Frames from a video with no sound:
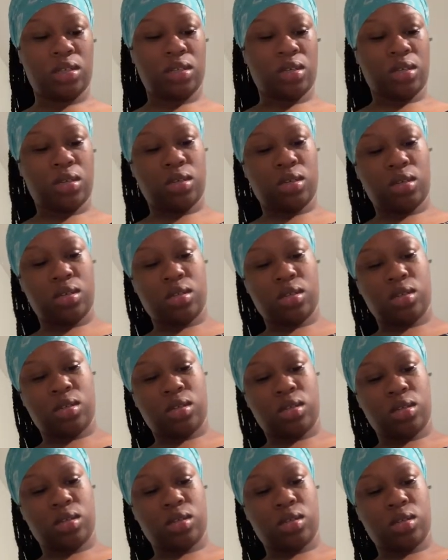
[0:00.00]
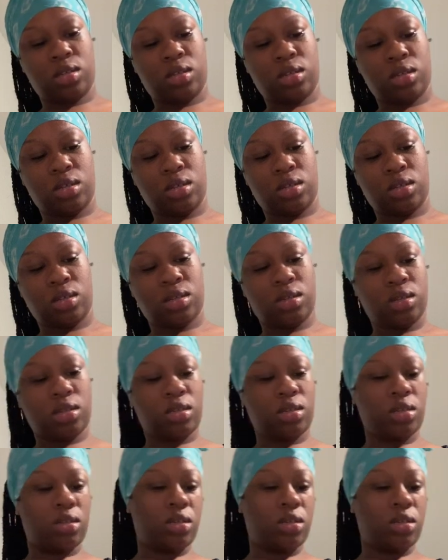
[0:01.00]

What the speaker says: Nobody speaks.